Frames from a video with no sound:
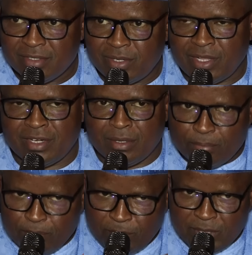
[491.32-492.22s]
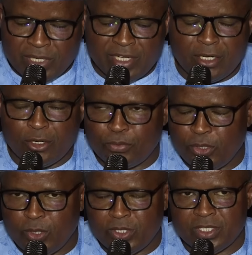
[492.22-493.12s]
Rather than bringing an
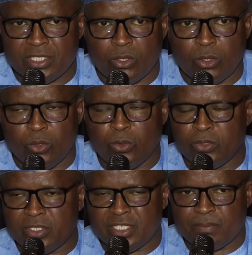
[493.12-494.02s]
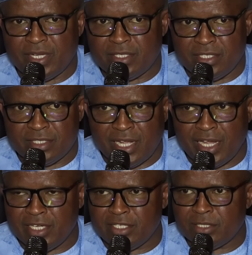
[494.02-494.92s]
opinion to say, oh, this party is
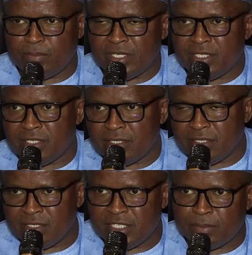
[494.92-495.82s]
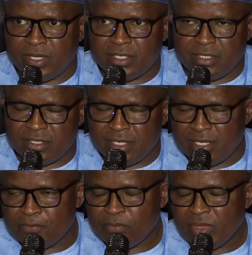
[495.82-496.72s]
dying, this party is this party is that.
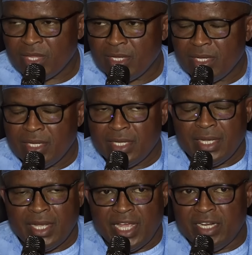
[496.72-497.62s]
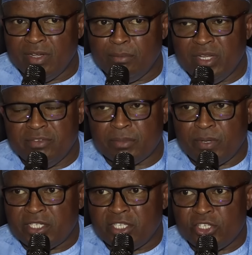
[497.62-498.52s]
I never believed this
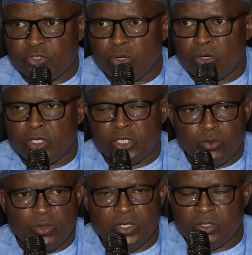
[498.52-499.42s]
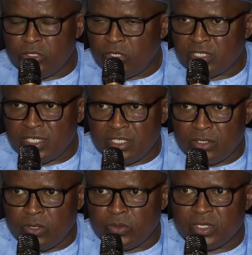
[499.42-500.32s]
party is strong until when we conducted the
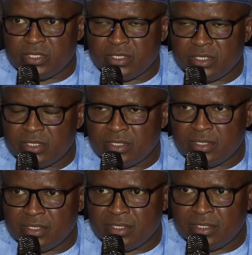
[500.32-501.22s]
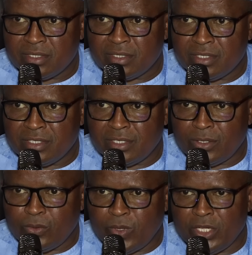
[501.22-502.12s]
congresses,
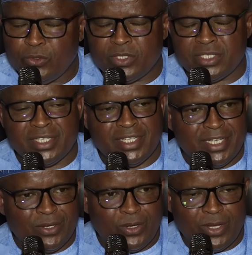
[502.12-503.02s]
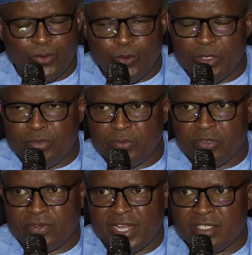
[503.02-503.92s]
where you see old people
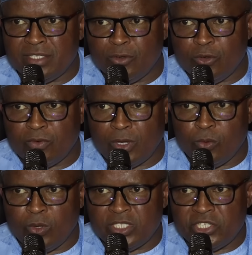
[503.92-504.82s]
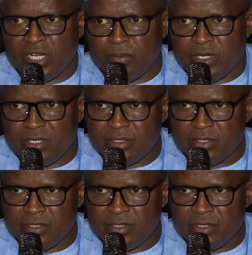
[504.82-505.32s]
fighting over ward chairman.